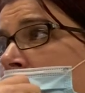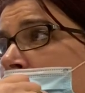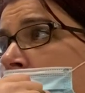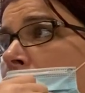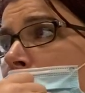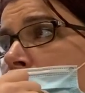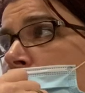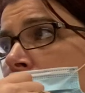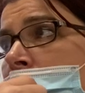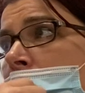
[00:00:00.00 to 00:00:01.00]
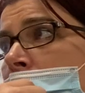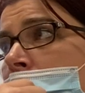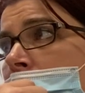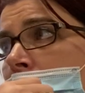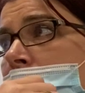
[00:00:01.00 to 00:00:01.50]
in shock position
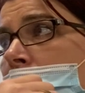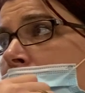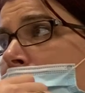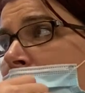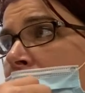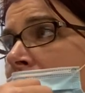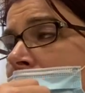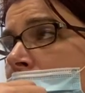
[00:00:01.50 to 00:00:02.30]
and get to the hospital fast.